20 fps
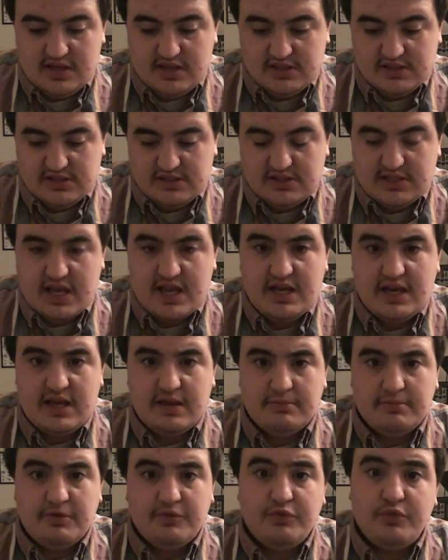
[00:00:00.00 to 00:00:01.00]
is
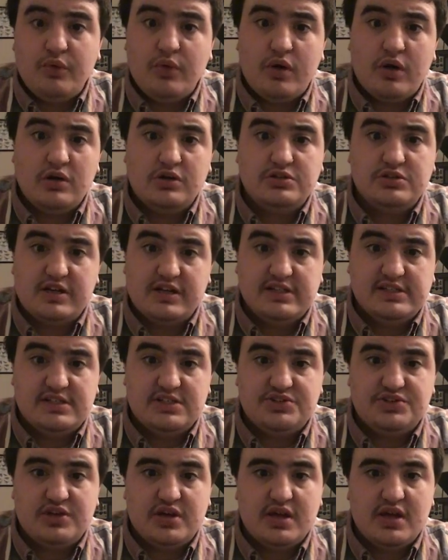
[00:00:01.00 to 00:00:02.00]
dating before
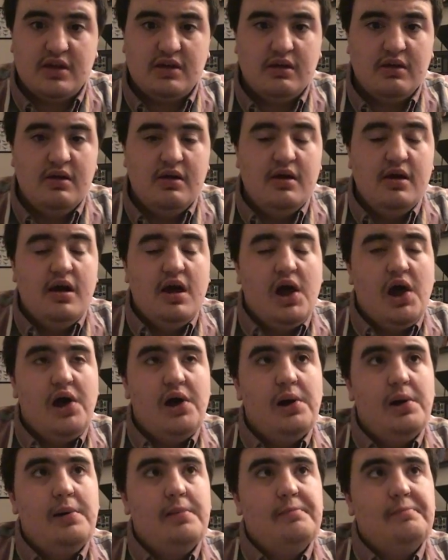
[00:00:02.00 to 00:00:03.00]
transitioning.
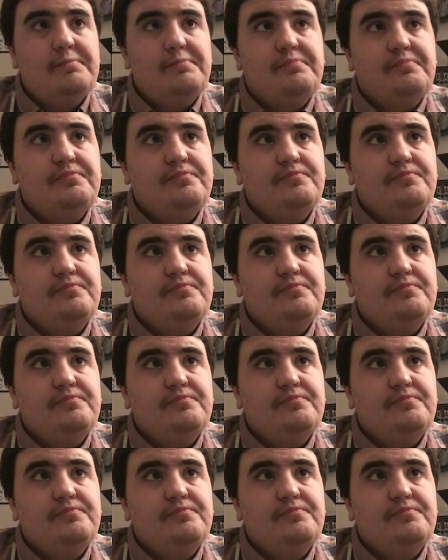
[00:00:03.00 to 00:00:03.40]
Um,